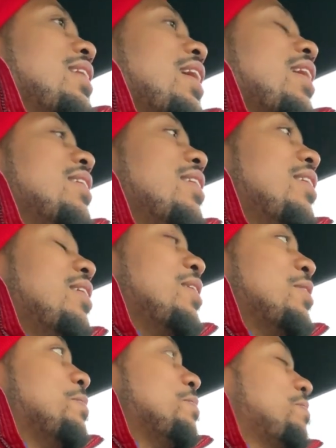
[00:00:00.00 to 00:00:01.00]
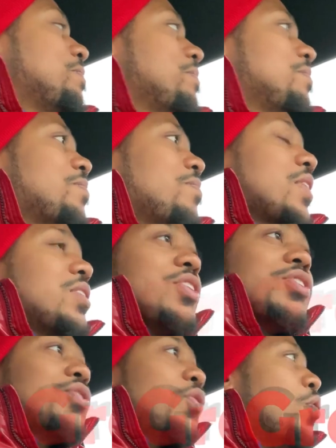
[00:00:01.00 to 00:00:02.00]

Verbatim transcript: and um just